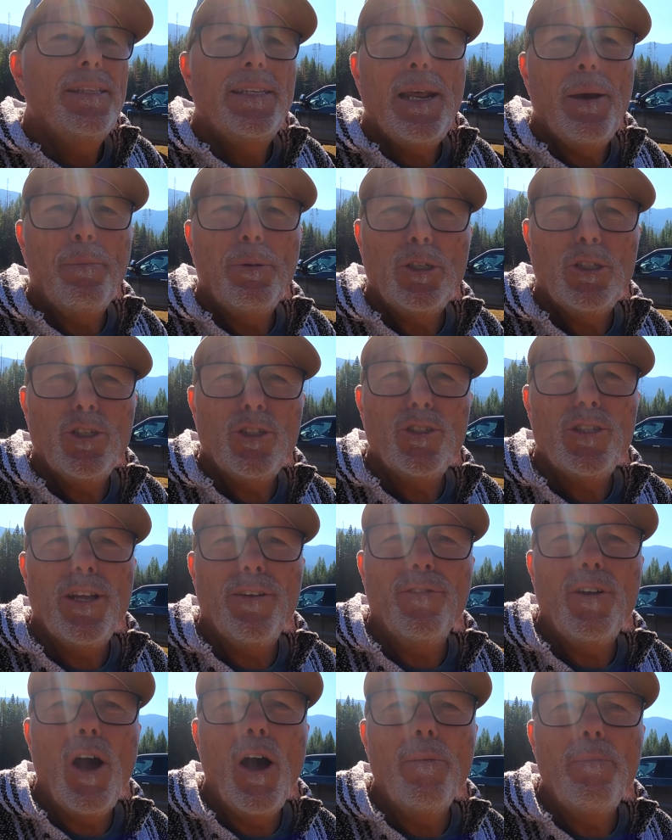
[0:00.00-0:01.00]
temperatures
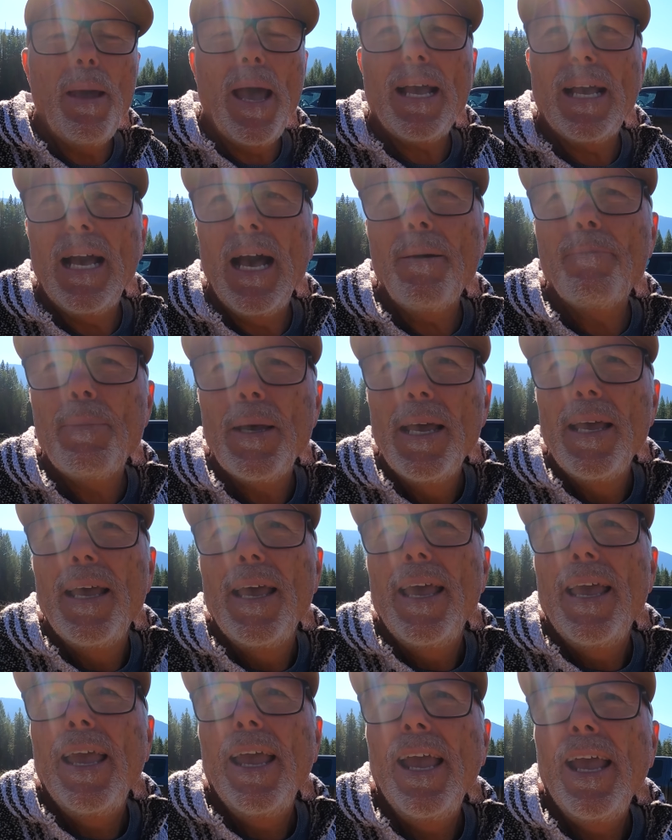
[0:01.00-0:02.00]
have gone back up,
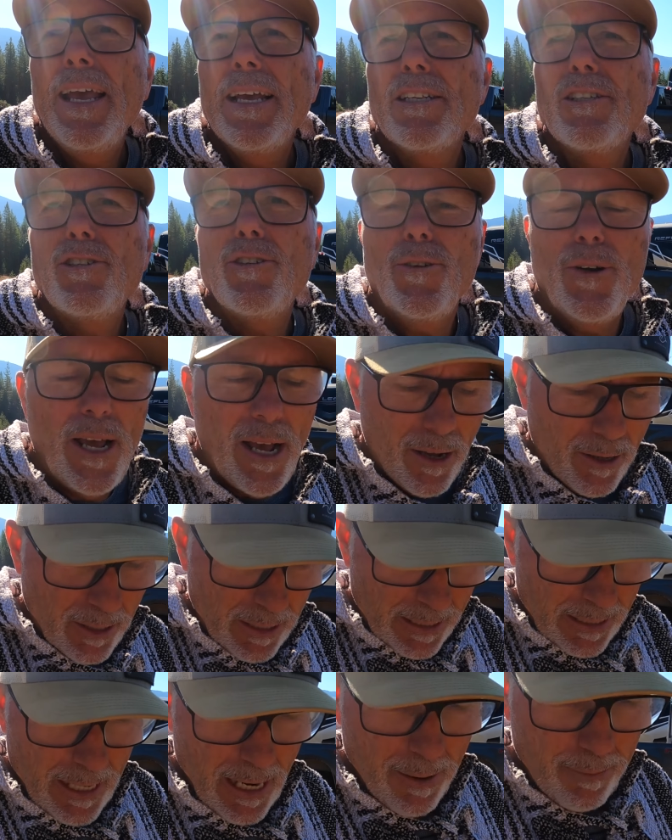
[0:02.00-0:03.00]
and so now
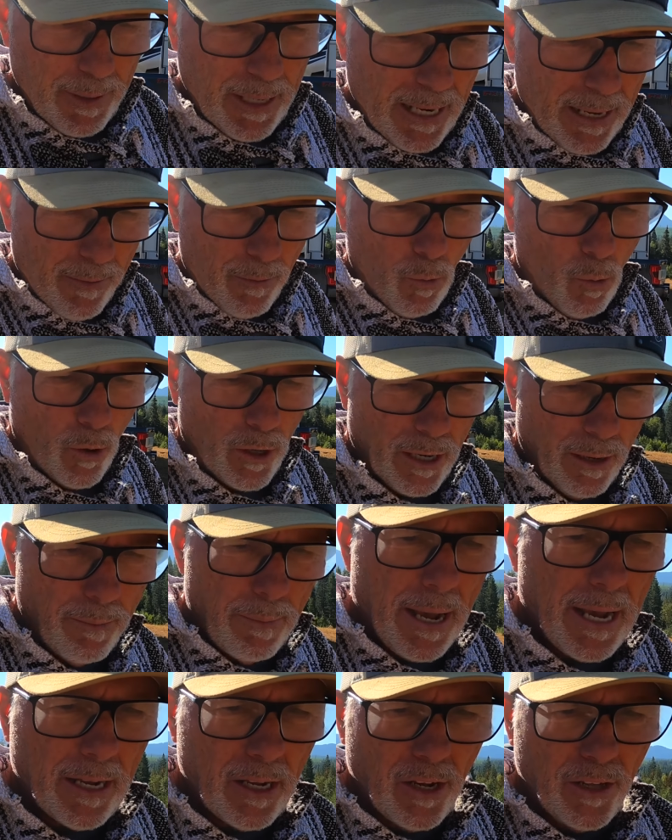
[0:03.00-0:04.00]
it's time to get working
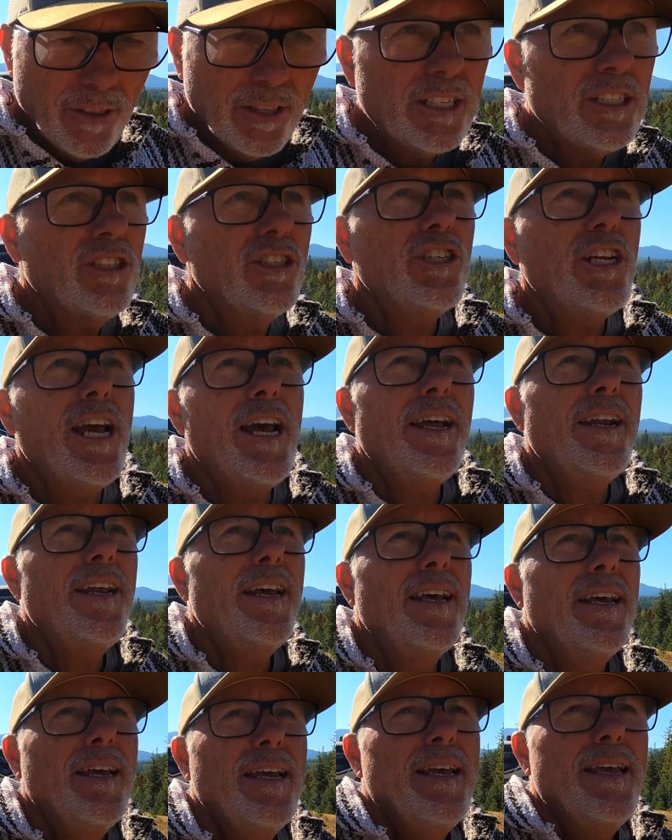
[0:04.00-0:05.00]
back on this
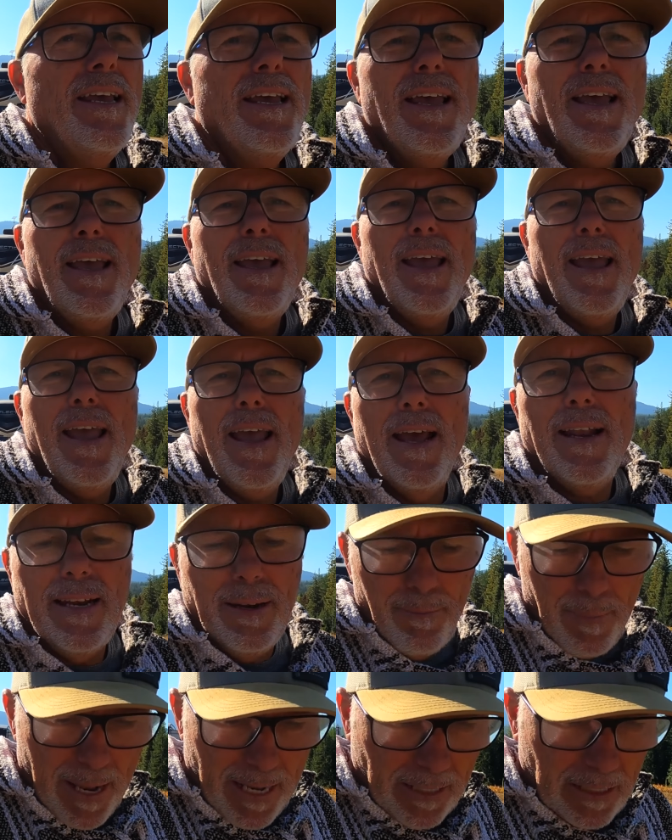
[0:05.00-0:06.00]
shed and
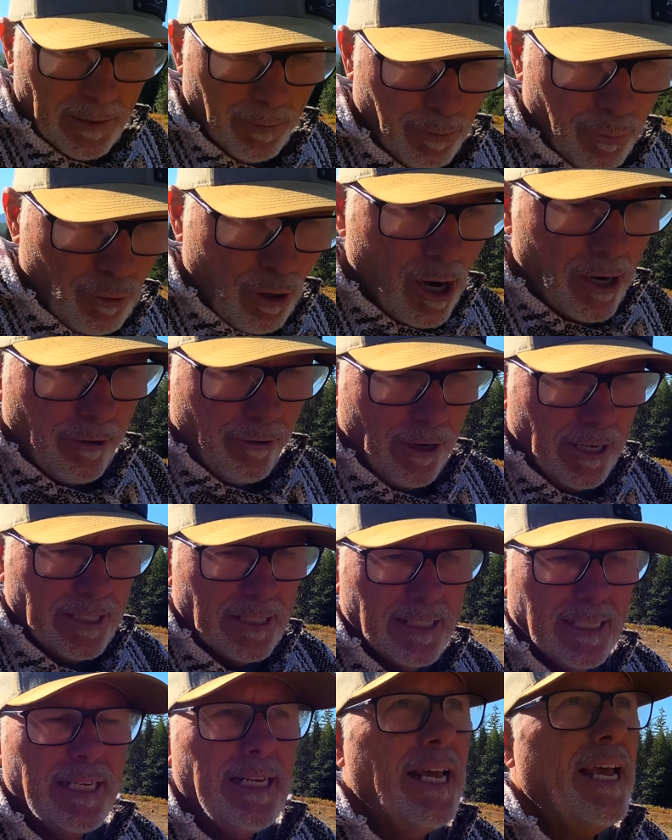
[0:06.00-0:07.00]
make some
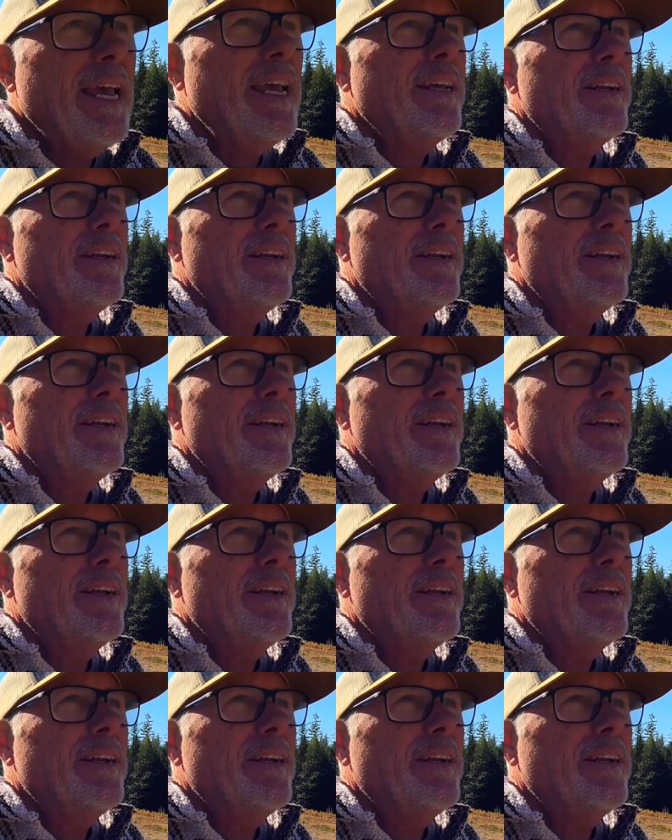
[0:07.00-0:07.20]
progress today